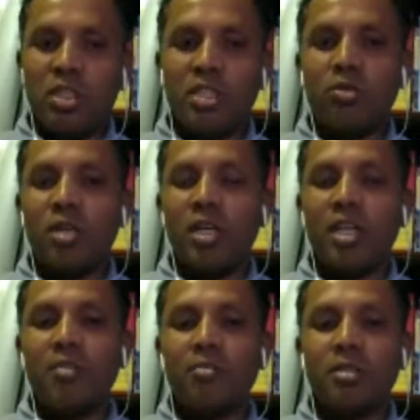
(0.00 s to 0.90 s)
things only
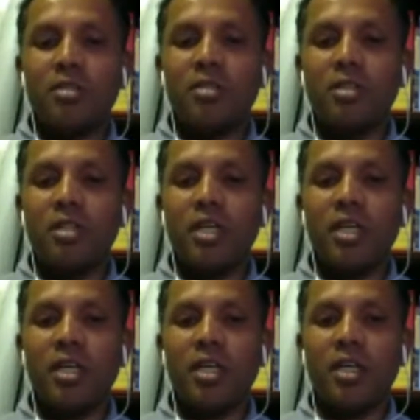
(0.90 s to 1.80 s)
comes
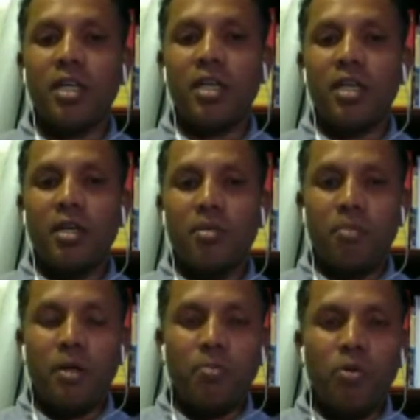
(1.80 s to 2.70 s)

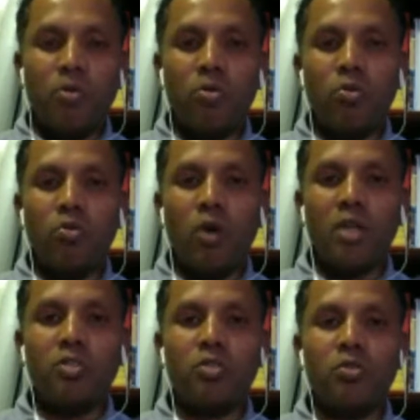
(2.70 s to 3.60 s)
people who
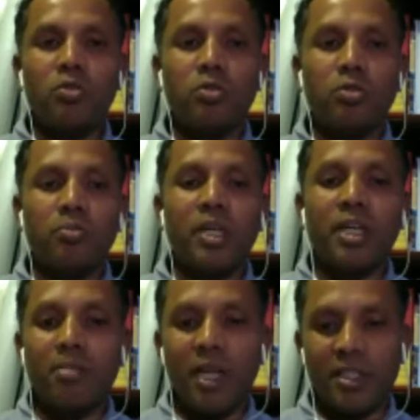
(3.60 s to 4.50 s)
want to
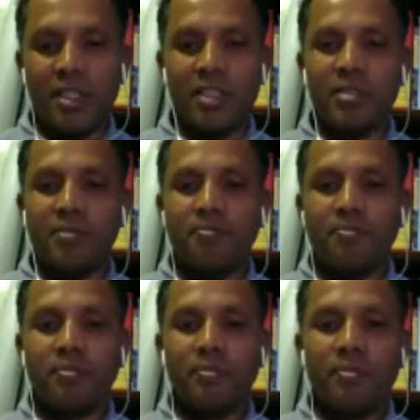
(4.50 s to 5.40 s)
become like that,
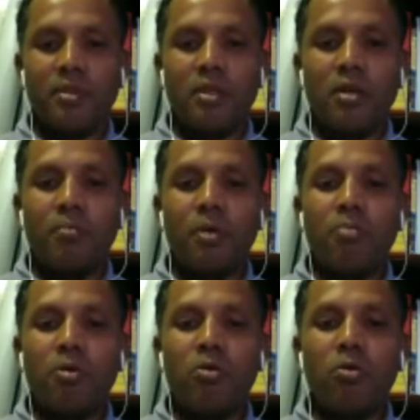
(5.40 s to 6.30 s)

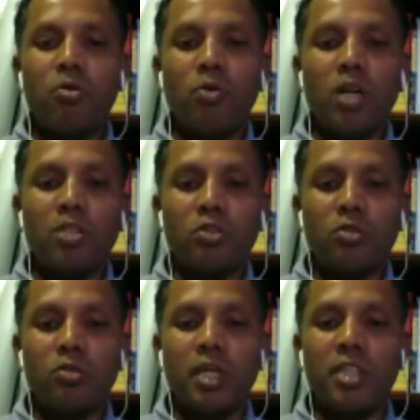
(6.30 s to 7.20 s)
people who want
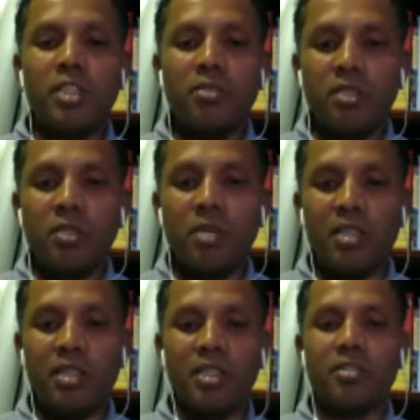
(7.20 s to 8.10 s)
to achieve similar
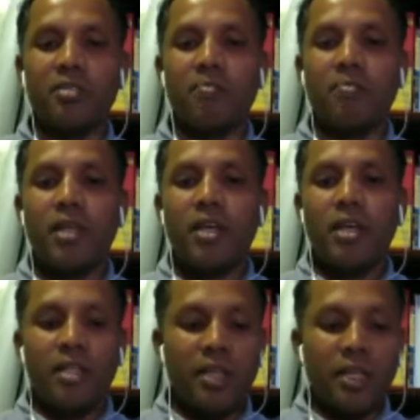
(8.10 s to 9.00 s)
things.
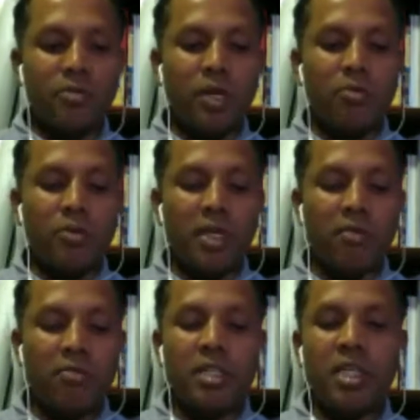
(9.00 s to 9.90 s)
That's why
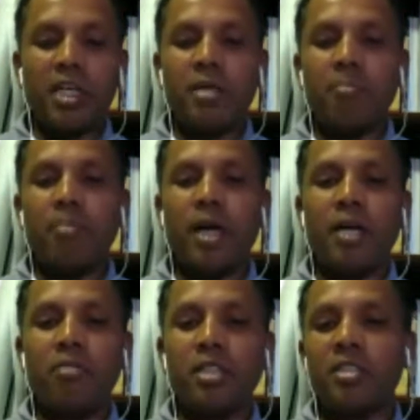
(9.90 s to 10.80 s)
we every day
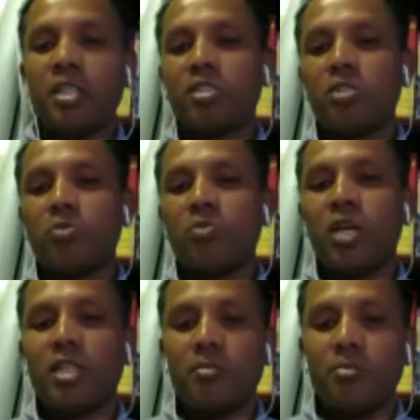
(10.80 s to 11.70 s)
compare with a successful
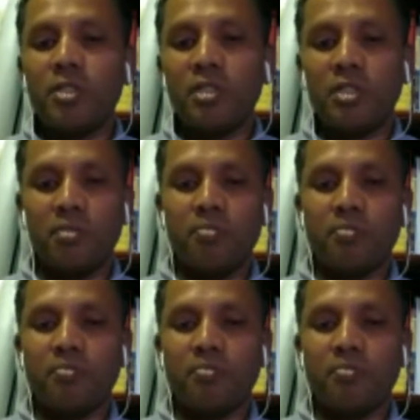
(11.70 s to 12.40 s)
entrepreneurship.